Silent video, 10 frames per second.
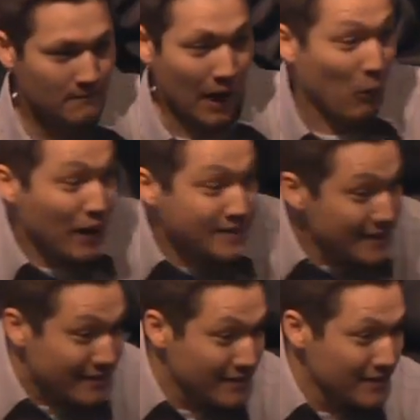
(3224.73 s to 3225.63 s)
I
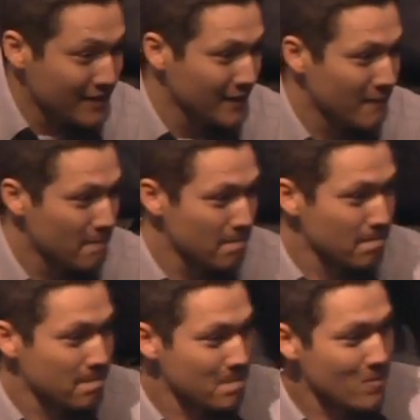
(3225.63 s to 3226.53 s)
wasn't.
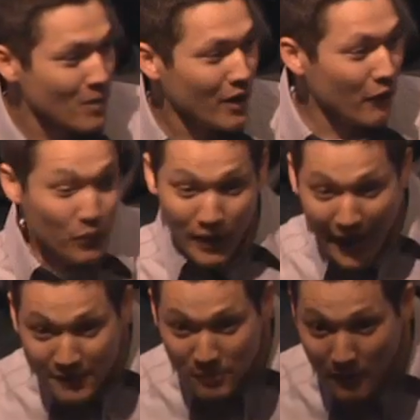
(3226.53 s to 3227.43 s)
If you want to
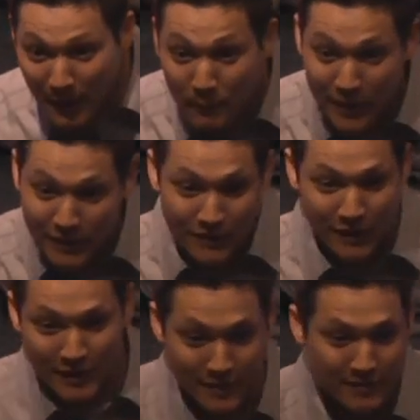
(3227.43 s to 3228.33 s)
ask me my opinion,
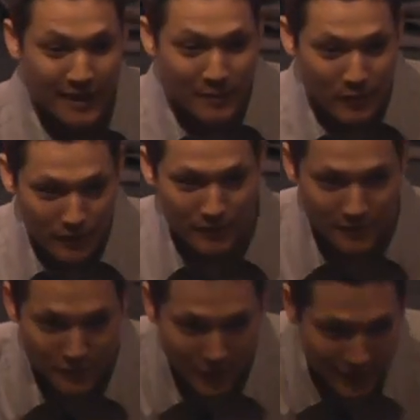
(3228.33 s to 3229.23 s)
disclaimer
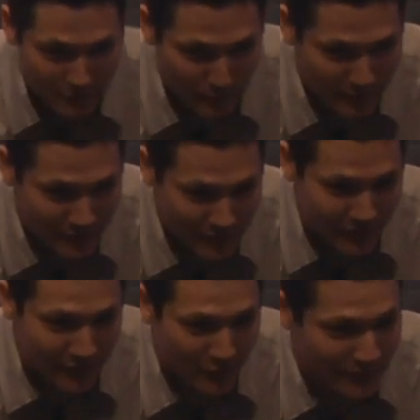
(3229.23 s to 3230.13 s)
this is John's opinion.
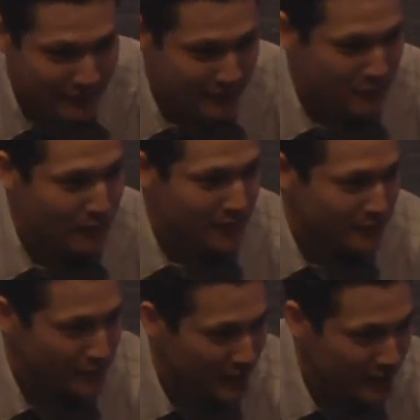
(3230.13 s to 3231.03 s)
In no way does this opinion
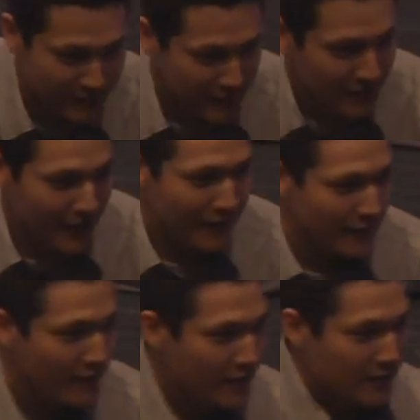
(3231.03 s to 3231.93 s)
reflect anything.